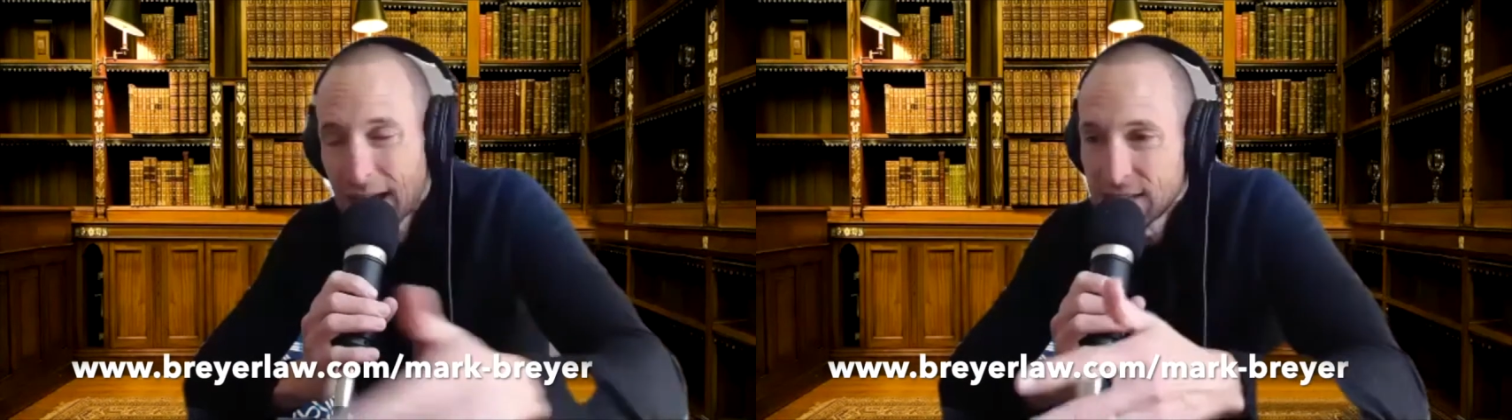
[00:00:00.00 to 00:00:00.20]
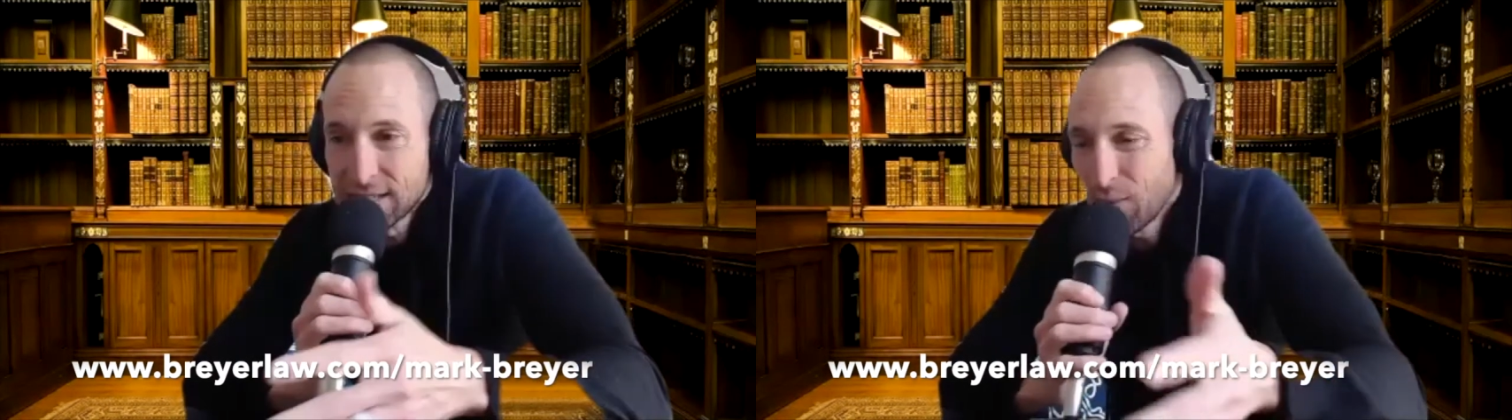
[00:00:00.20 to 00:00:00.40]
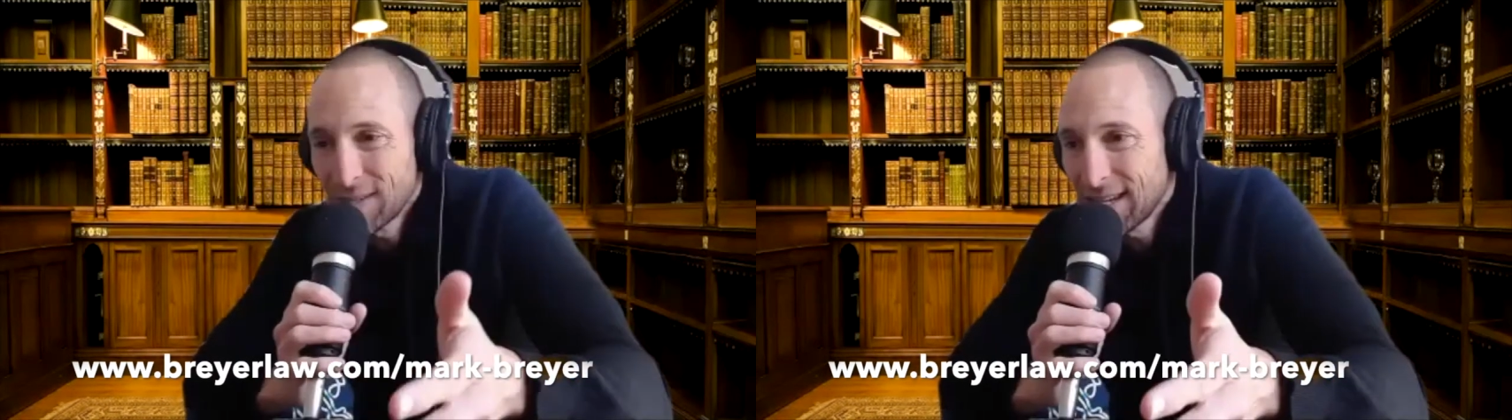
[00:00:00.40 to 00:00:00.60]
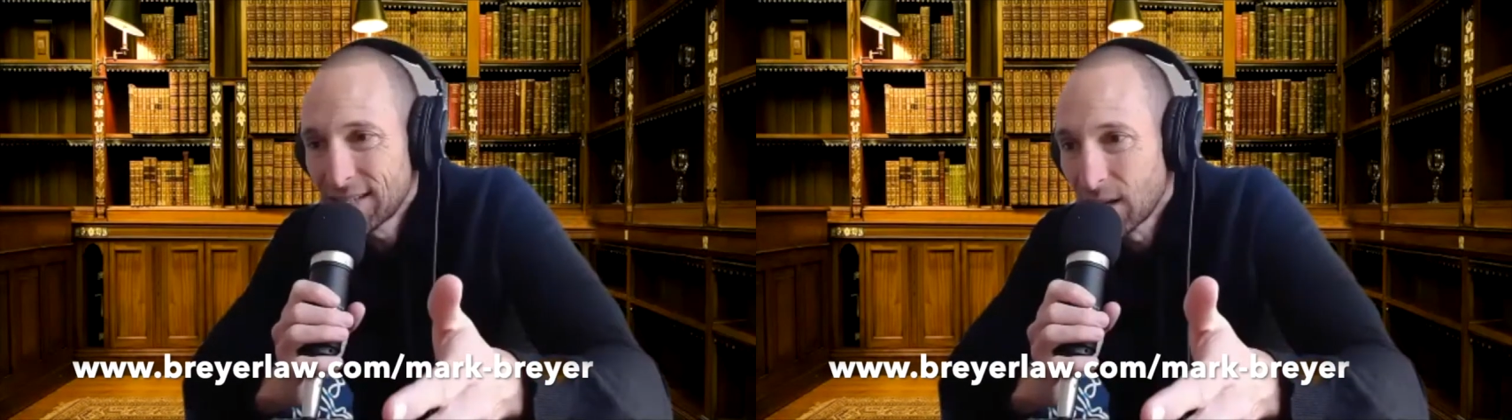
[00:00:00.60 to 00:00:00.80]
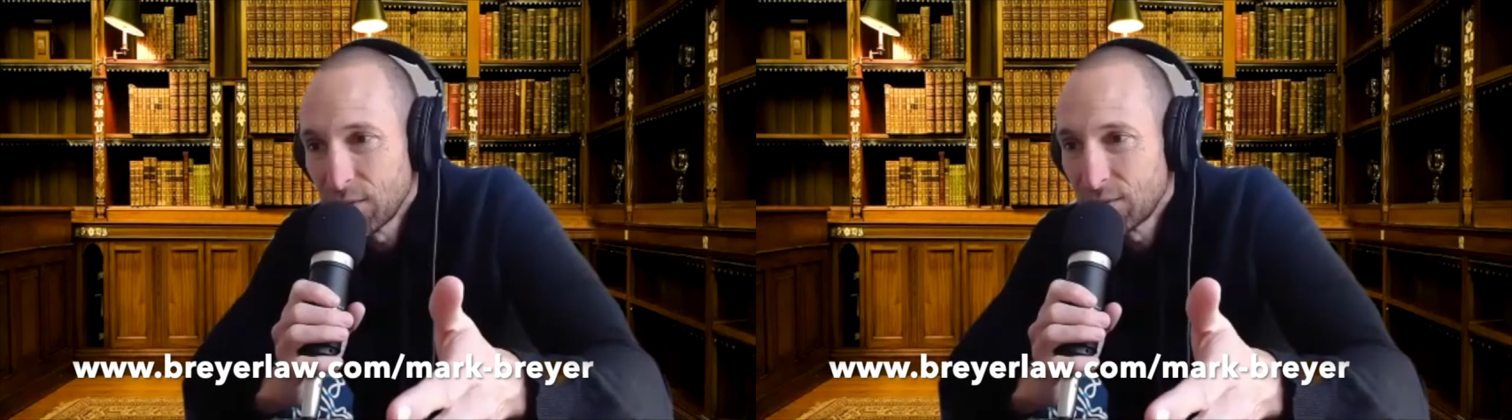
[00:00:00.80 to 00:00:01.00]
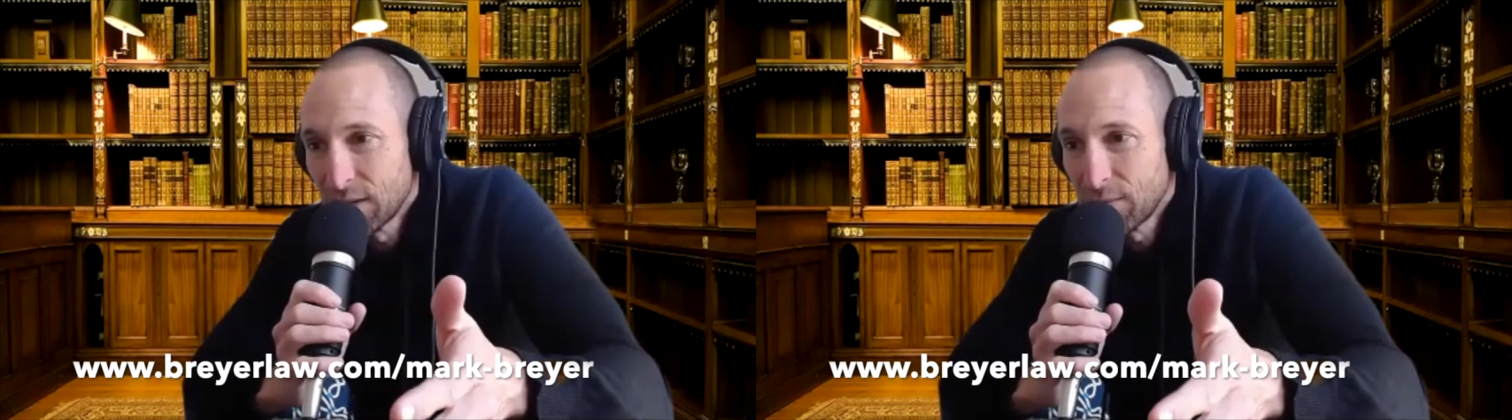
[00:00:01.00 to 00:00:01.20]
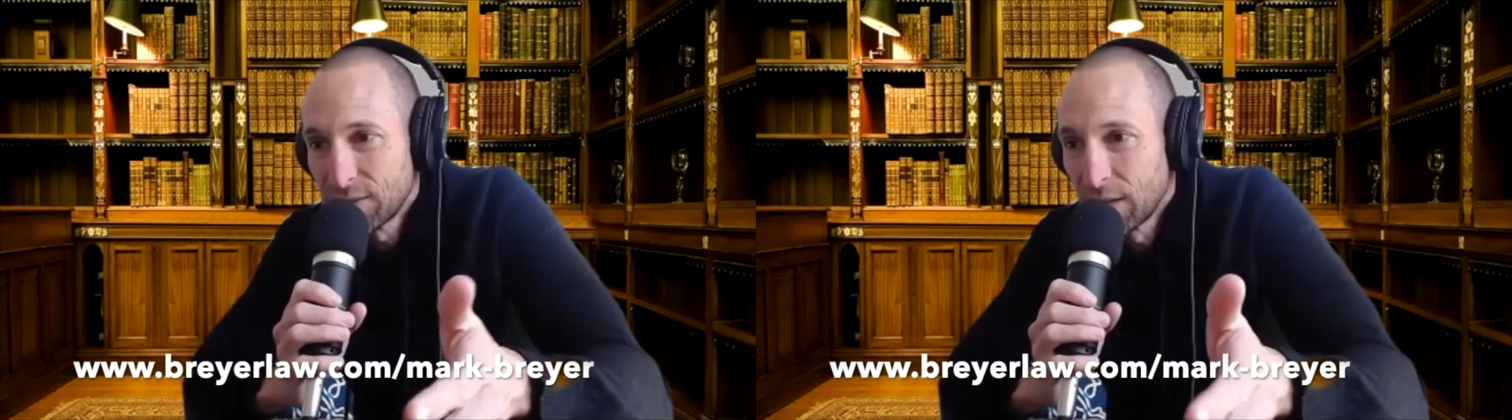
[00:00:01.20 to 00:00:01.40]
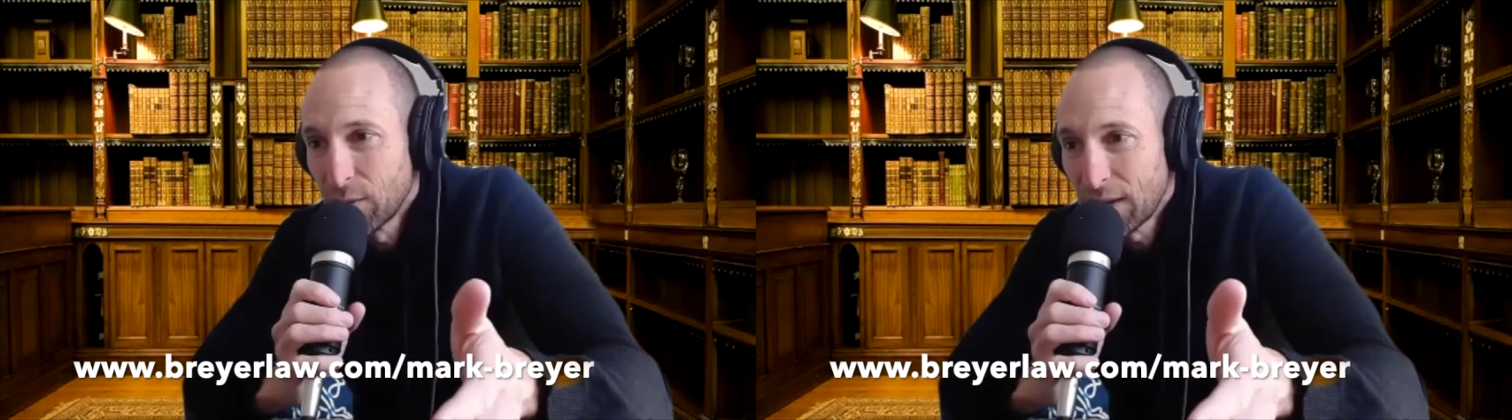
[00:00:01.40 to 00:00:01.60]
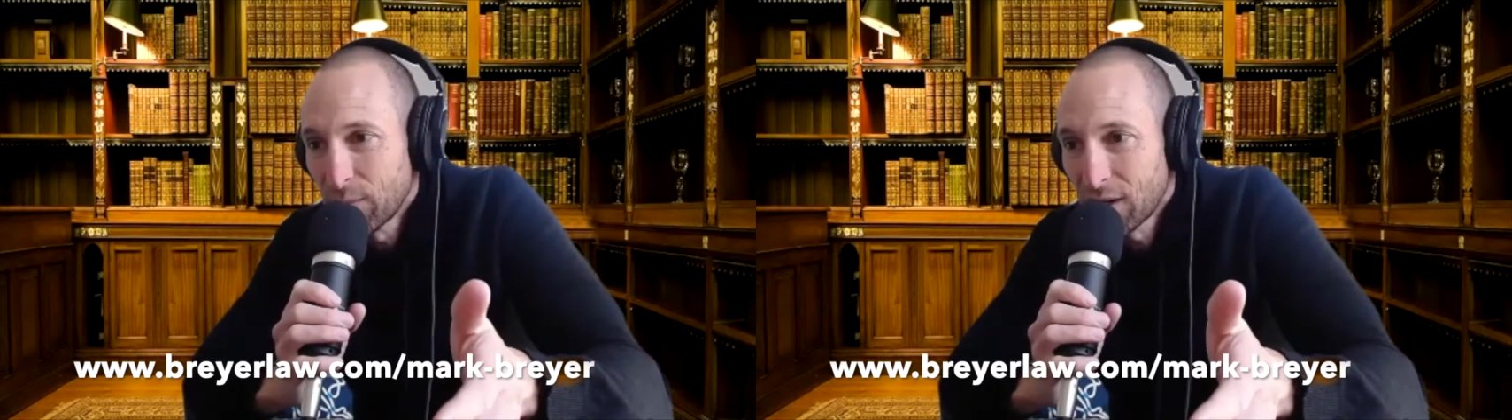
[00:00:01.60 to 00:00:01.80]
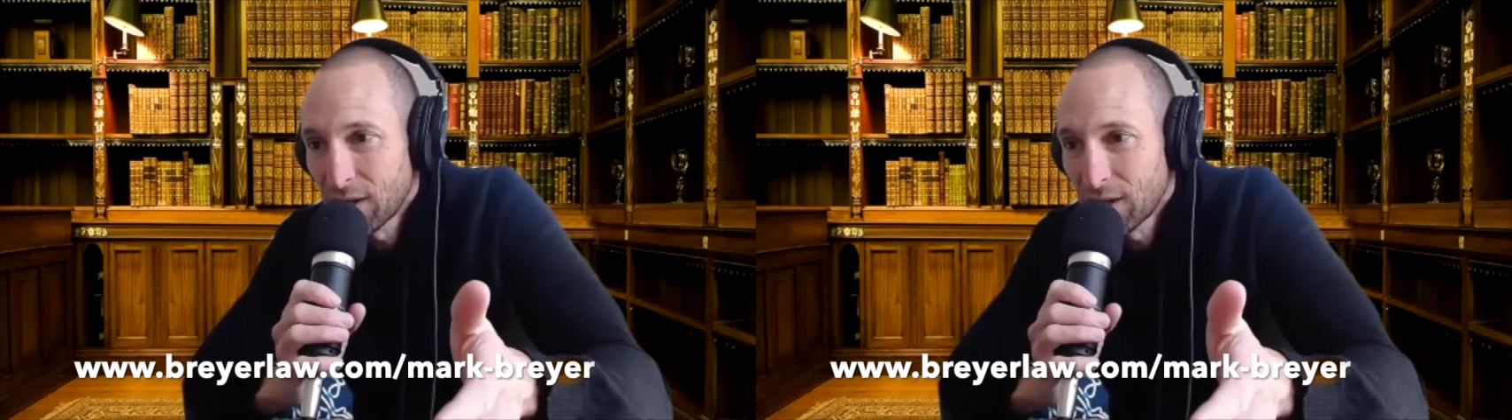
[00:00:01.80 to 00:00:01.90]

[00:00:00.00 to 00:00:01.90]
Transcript: Does anyone say www anymore?